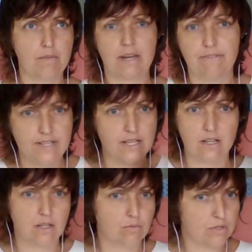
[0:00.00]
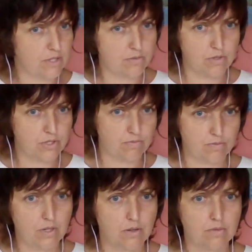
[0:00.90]
metaphysical
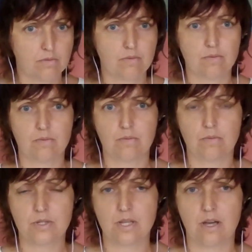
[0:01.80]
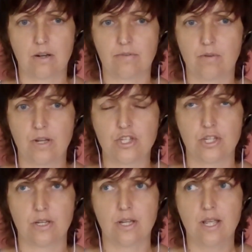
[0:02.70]
was out of
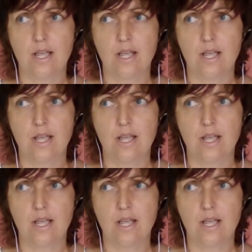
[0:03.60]
question.